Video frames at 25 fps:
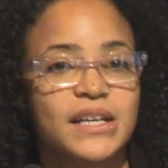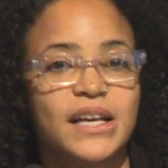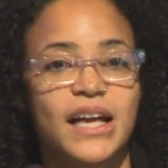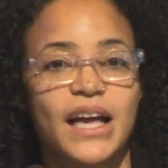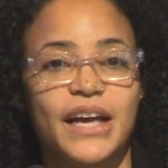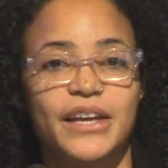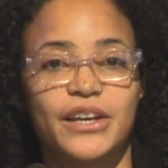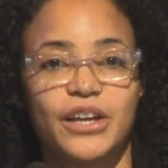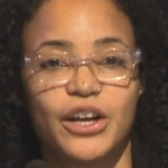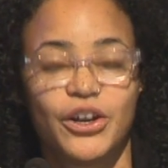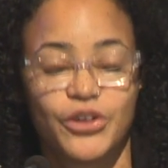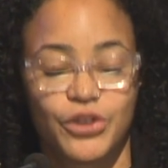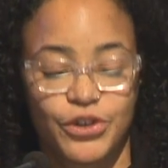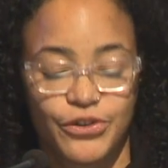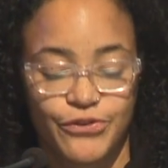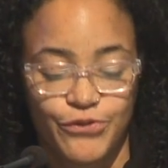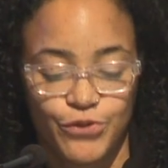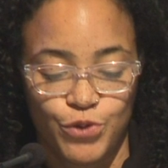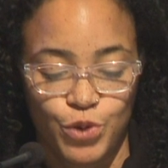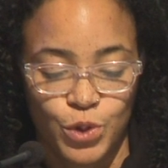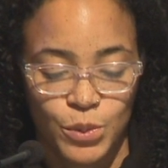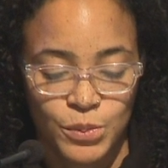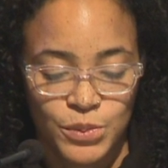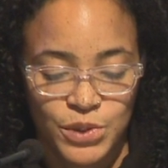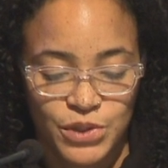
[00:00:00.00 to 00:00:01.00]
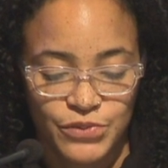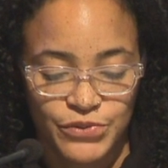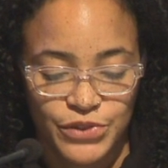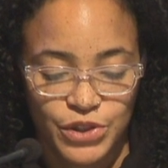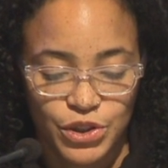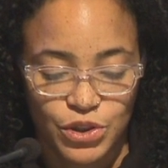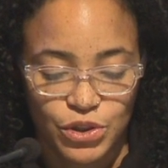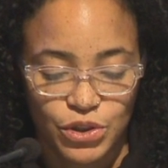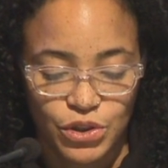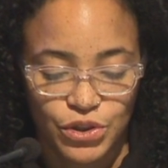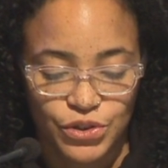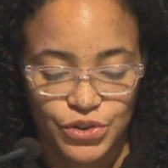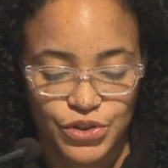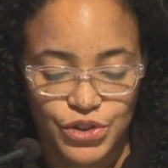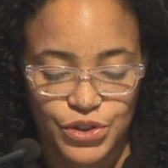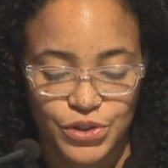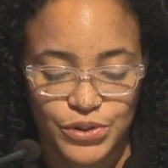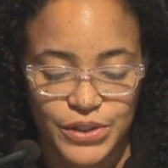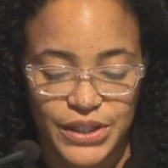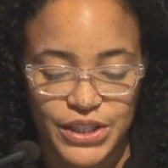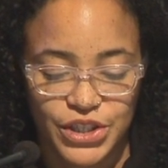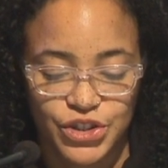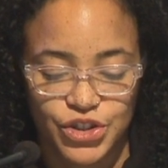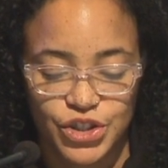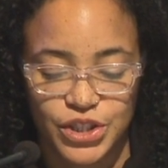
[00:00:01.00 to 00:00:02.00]
and other forms of
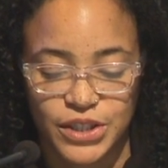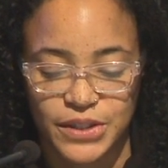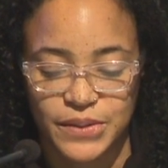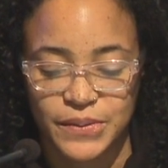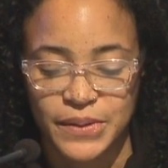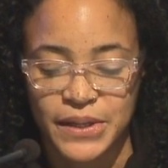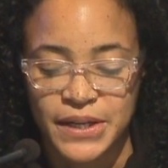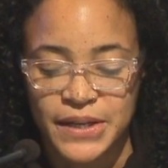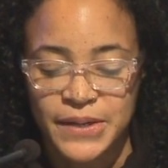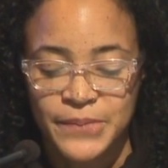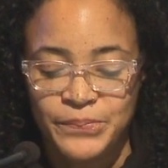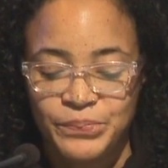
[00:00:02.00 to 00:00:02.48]
enculturation.